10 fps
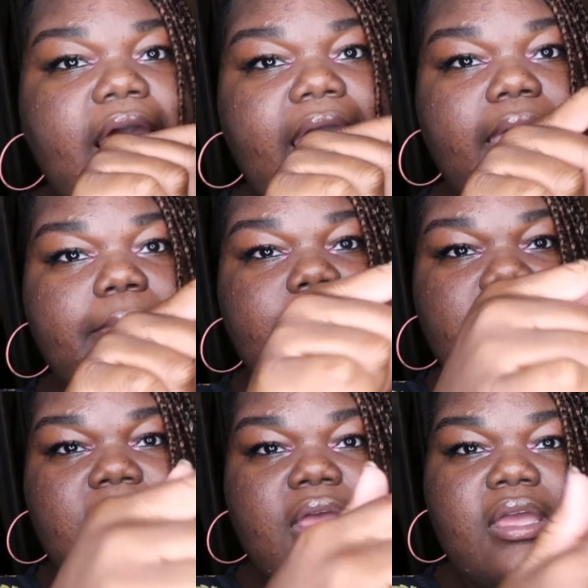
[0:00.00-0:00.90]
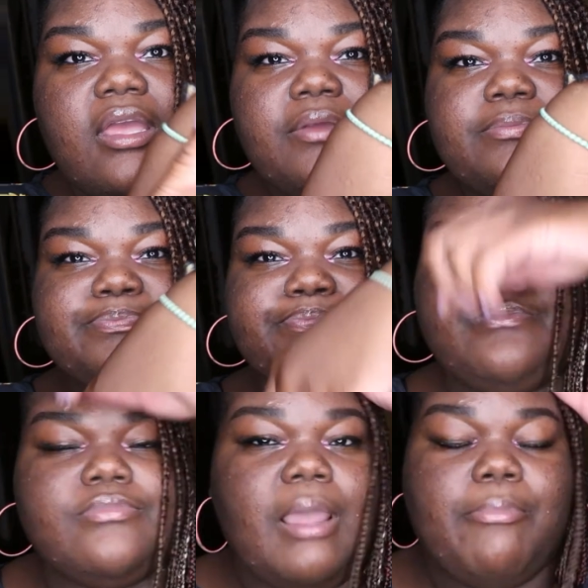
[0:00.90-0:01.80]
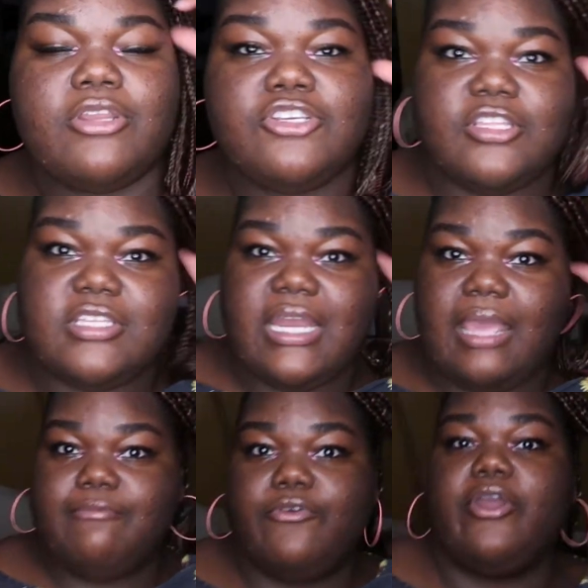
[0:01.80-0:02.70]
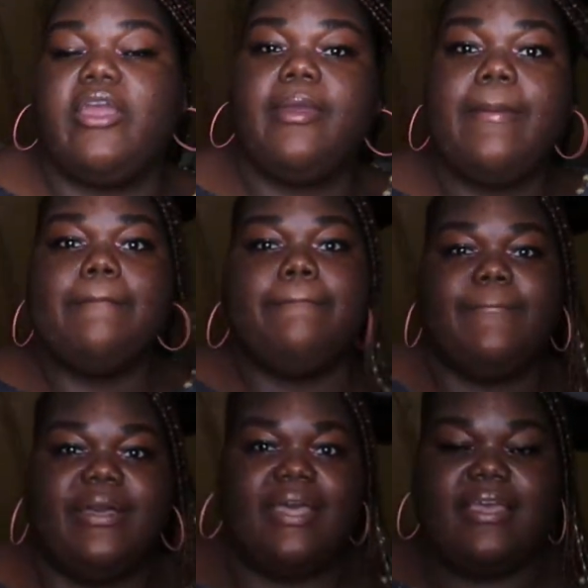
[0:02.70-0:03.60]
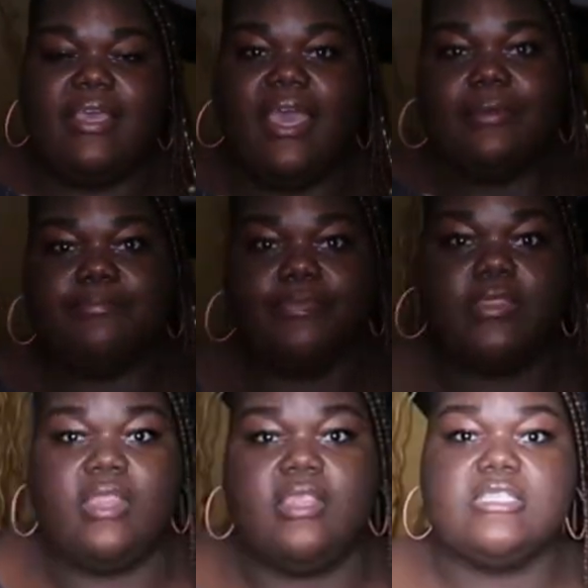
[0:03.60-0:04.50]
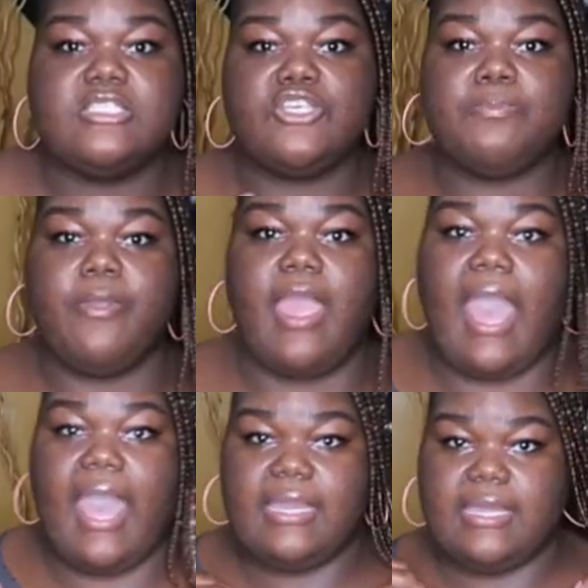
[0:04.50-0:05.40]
type. I'm pretty sure there's a name for it. But yeah, super high